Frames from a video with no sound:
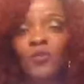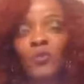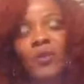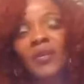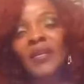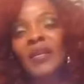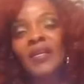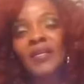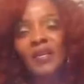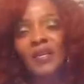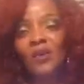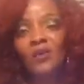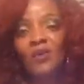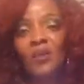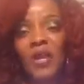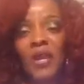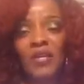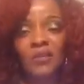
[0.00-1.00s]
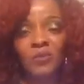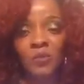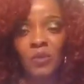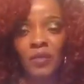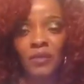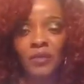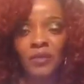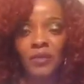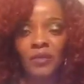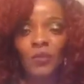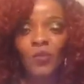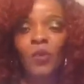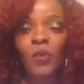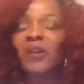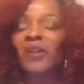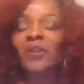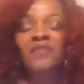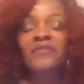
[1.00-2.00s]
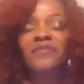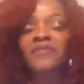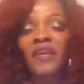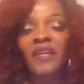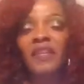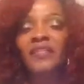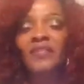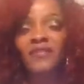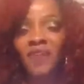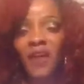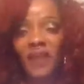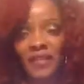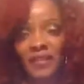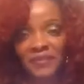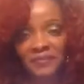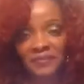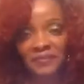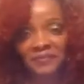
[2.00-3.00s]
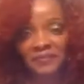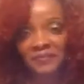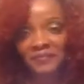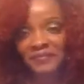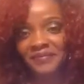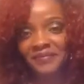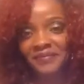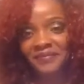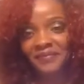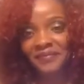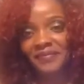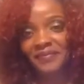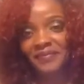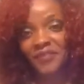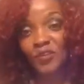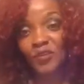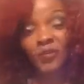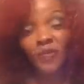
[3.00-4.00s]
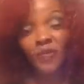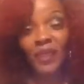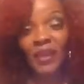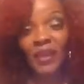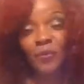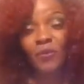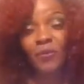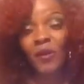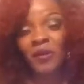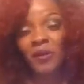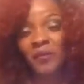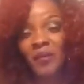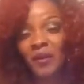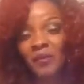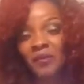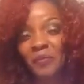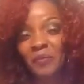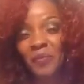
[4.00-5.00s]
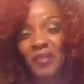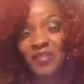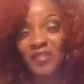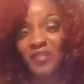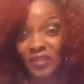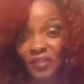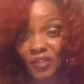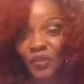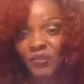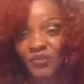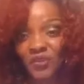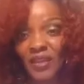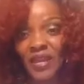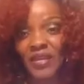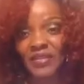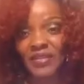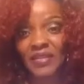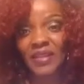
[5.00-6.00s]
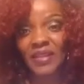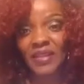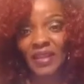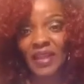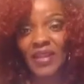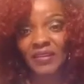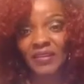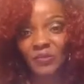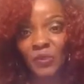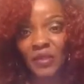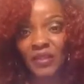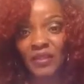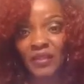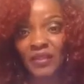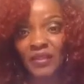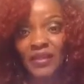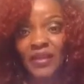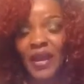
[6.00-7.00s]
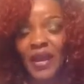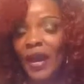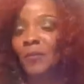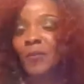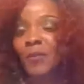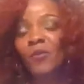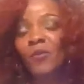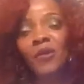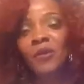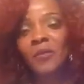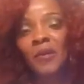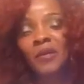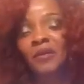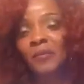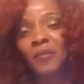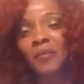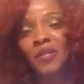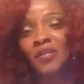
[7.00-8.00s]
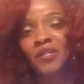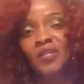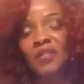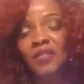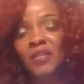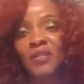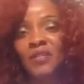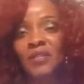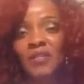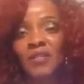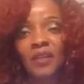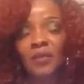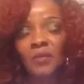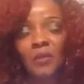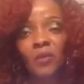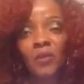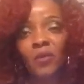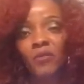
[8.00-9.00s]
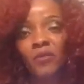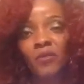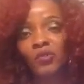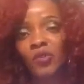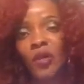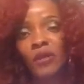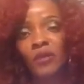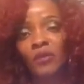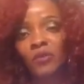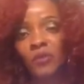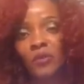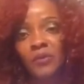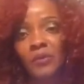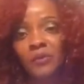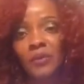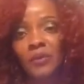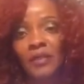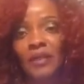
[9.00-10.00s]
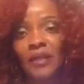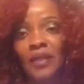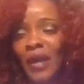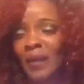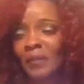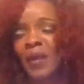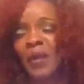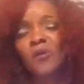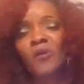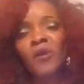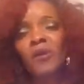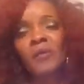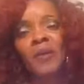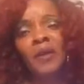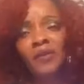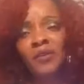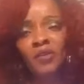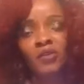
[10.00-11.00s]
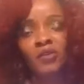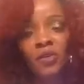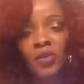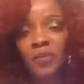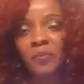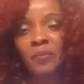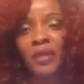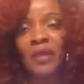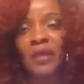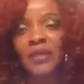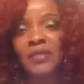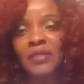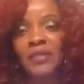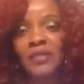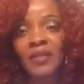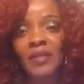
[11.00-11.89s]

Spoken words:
what did I tell you last week? We're in a fixed fight. Do you think I'm worried about the punches? I told you last week. I'm not worried about the punches that the city of Monroe will try to throw. I'm not worried about their trick plays.